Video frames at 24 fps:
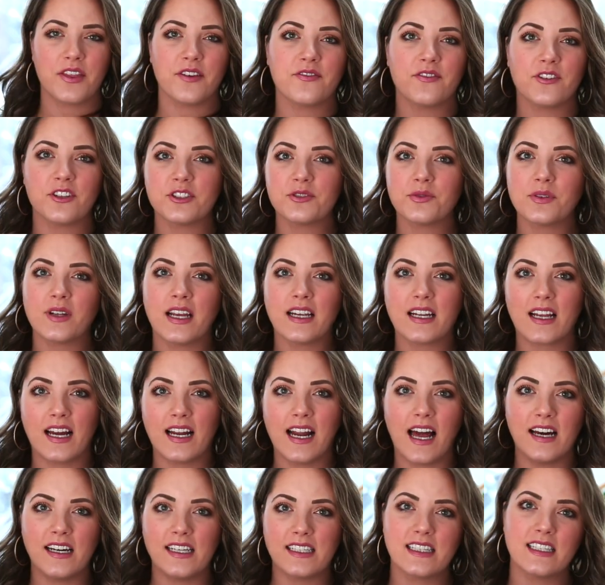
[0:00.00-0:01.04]
The first one I got
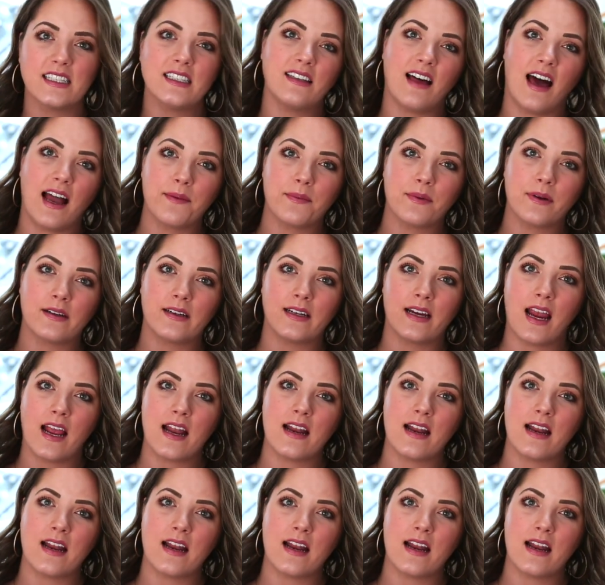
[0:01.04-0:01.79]
at the library,